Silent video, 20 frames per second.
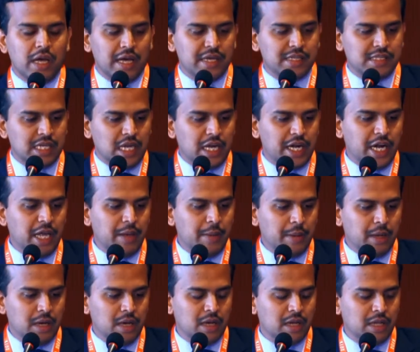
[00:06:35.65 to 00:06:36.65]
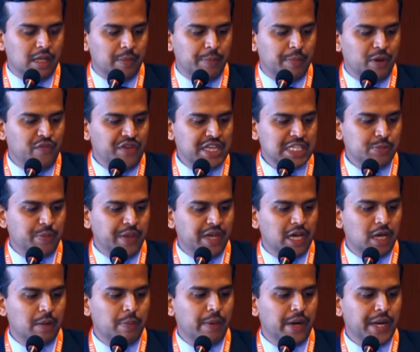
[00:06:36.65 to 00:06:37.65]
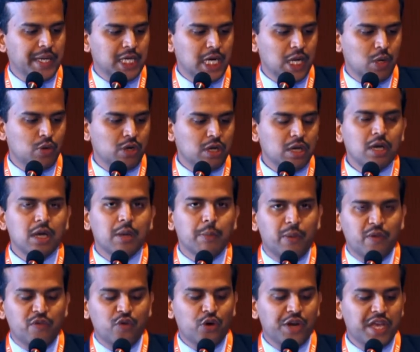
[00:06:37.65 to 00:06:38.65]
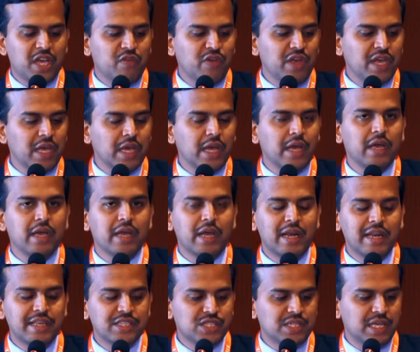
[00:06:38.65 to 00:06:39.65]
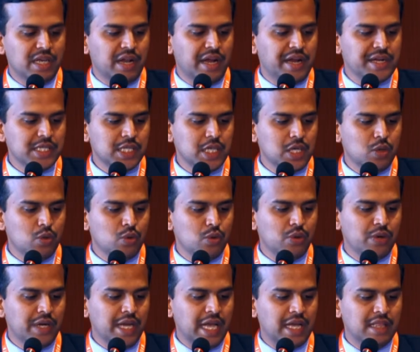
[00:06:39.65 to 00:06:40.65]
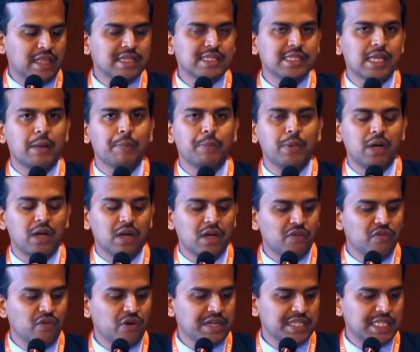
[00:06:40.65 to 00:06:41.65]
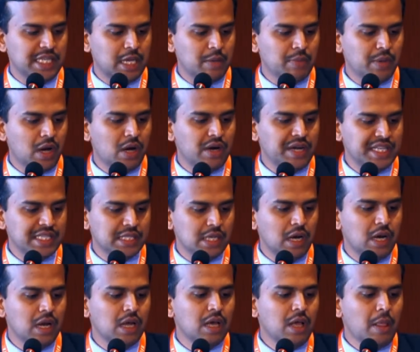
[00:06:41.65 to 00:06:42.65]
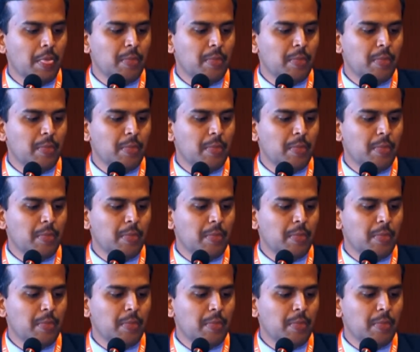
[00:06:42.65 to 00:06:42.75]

as already the previous speaker pointed out, before giving any steroids, you take the sample for serum cortisol.